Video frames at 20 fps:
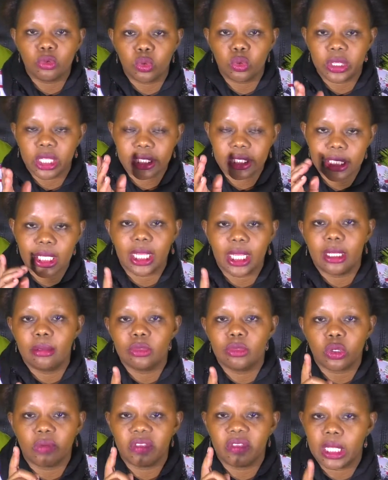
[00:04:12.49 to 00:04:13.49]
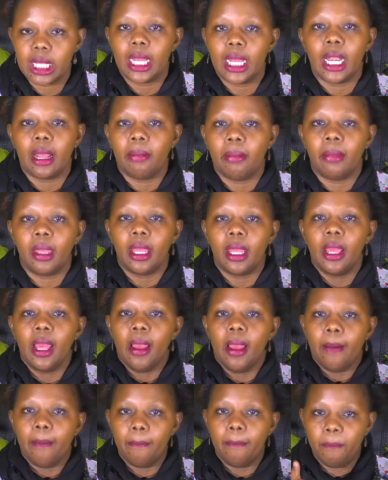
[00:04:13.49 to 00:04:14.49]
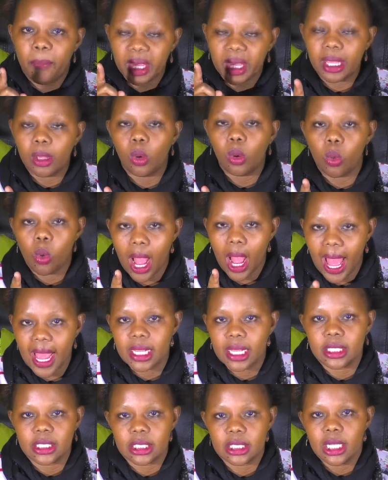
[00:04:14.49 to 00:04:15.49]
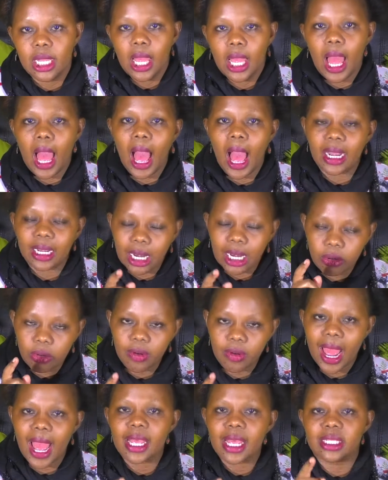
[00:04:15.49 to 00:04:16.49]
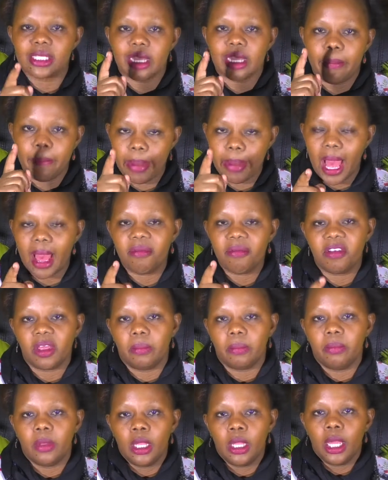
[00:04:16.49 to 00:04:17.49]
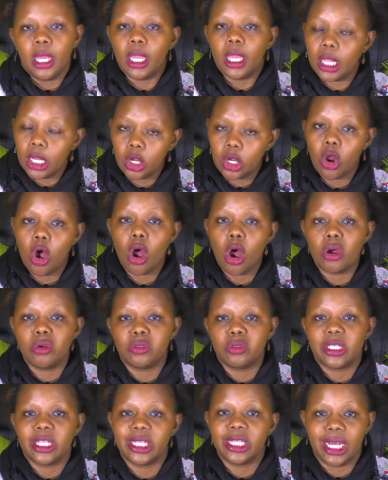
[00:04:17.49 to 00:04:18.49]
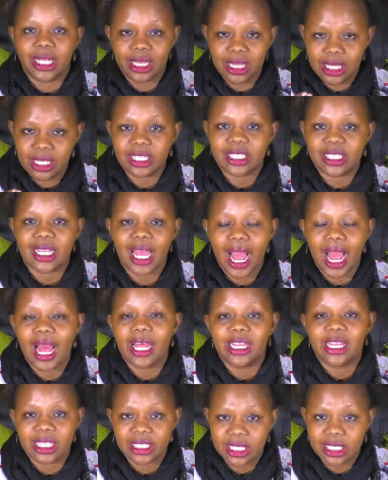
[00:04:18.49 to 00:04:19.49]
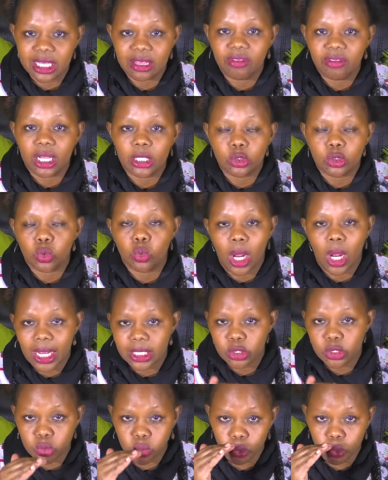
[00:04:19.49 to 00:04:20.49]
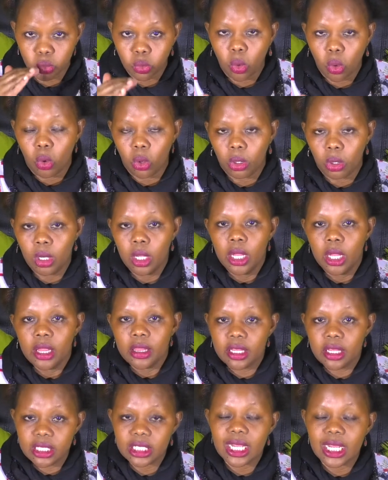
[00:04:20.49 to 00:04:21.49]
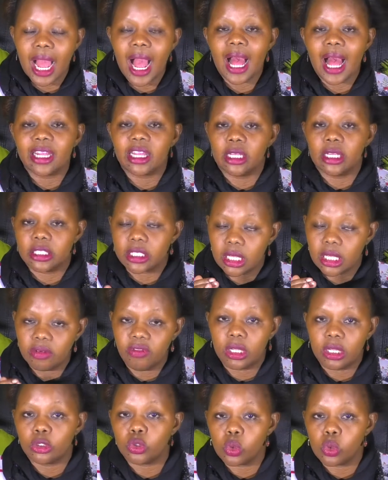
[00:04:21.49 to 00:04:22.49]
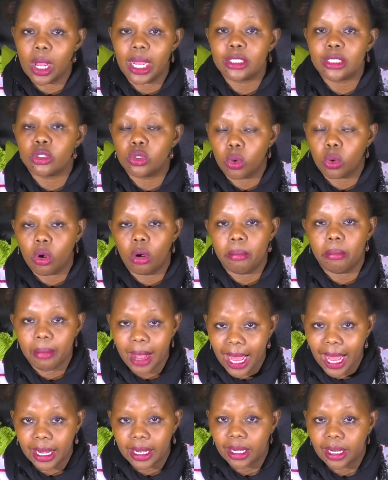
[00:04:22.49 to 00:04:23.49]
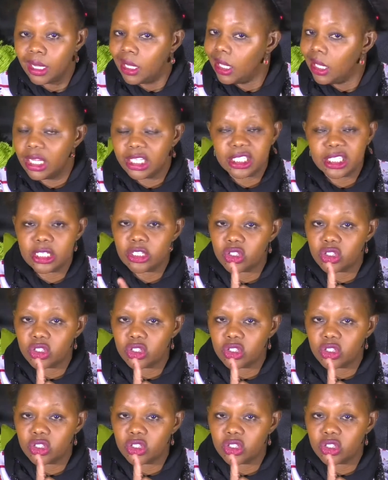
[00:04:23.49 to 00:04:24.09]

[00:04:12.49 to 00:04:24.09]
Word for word: to the schemes of the enemy. Be wise and rise above him. He knows that this earth is given to us to rule. This earth is given to us to command. It is